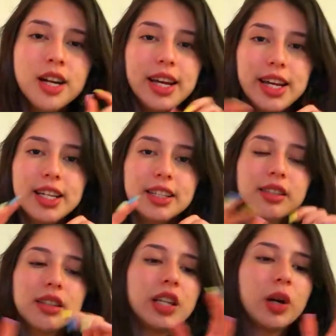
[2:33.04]

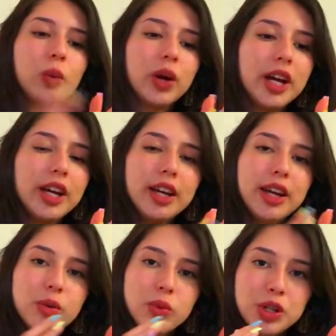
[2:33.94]
is the way
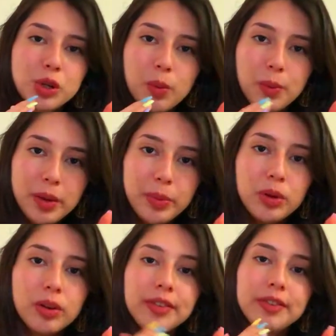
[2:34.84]
in which
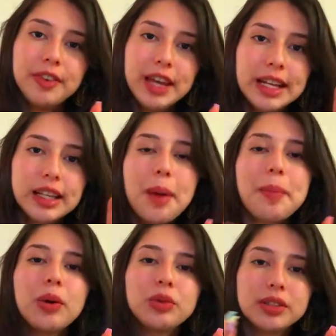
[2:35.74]
people feel
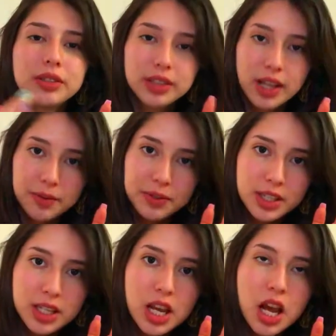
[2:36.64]
about
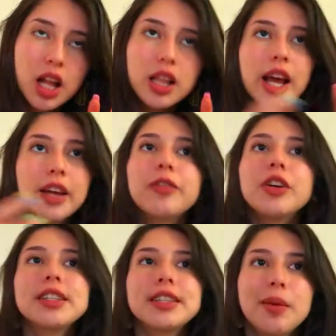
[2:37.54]
themselves. Like,
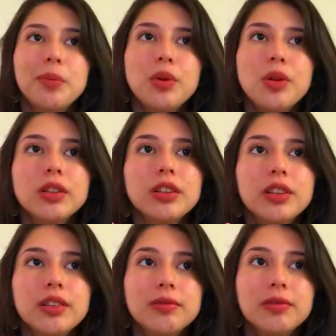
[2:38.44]
for example,
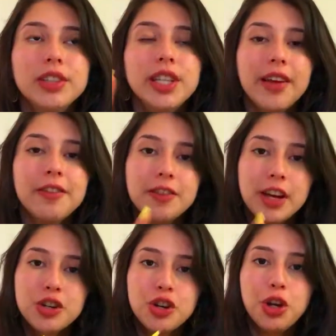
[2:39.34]
the
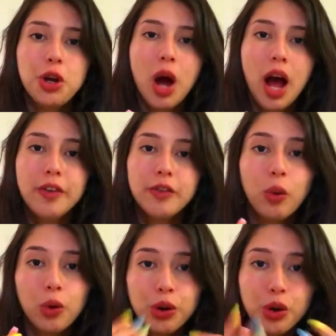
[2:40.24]
affection you have
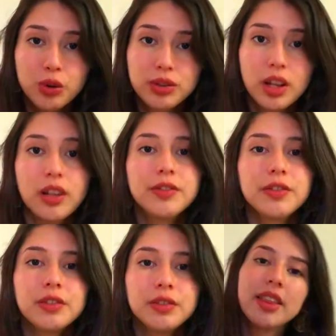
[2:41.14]
for yourself.
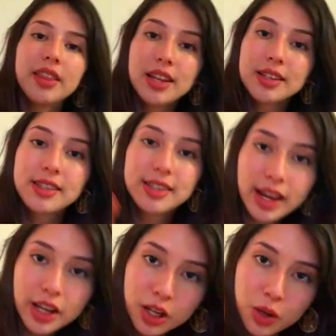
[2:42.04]
The
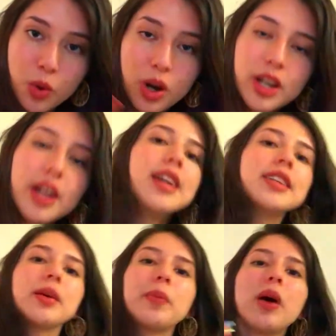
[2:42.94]
second one
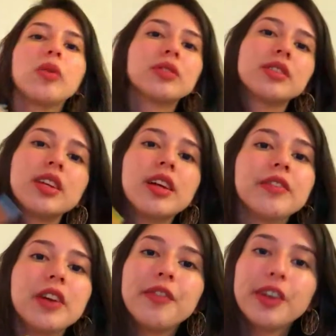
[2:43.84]
is about
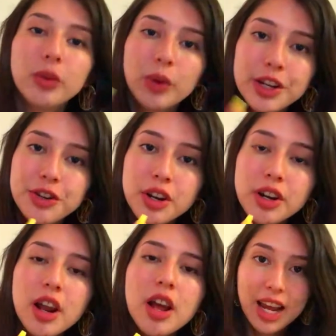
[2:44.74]
self-evaluation,
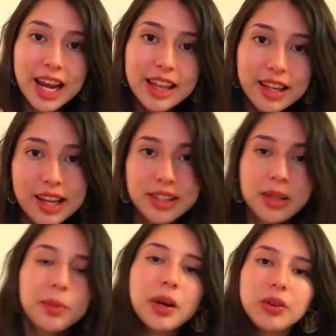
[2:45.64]
and
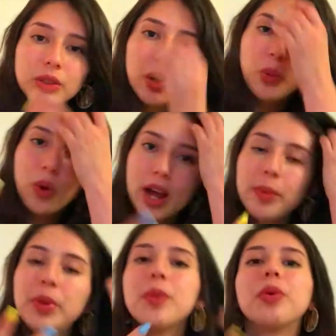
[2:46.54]
it's about the
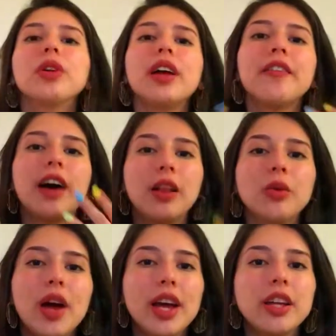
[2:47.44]
way people
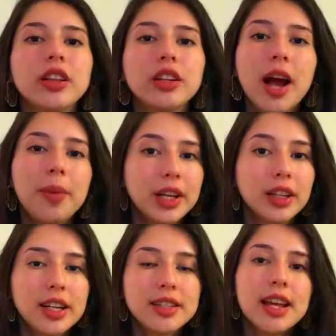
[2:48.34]
evaluate their
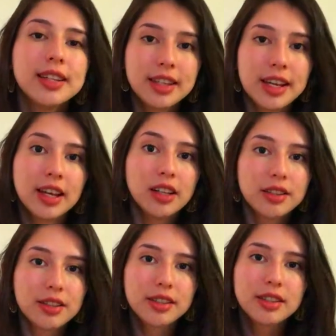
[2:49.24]
abilities and
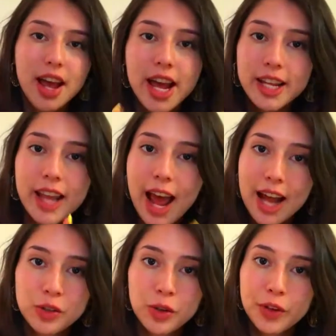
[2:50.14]
skills and
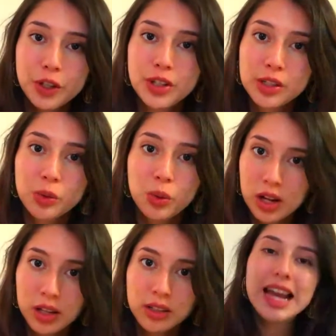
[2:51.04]
attributes as
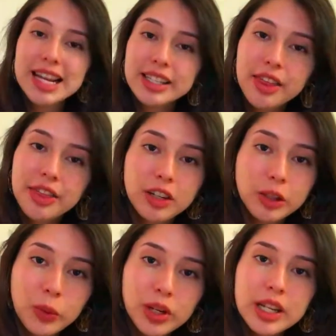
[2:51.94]
well. And the
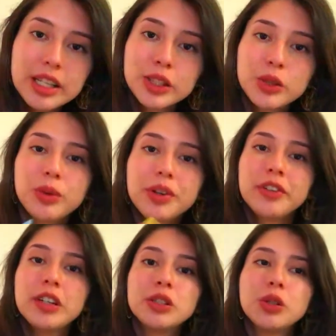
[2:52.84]
third one is to
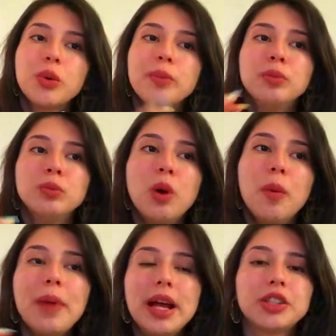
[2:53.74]
refer to
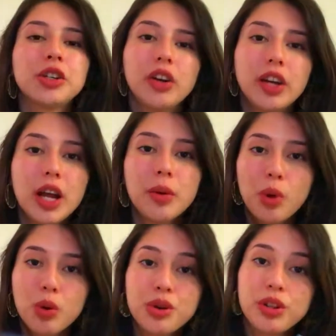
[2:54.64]
momentary
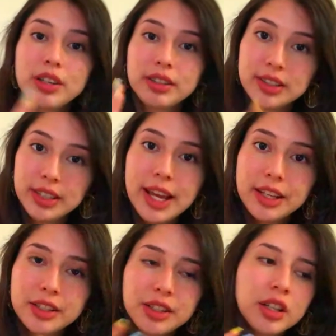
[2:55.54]
emotional
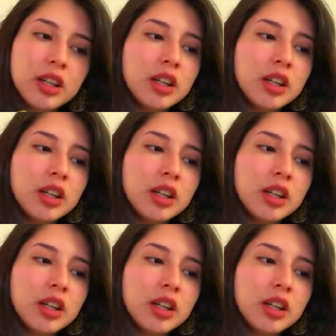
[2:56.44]
states.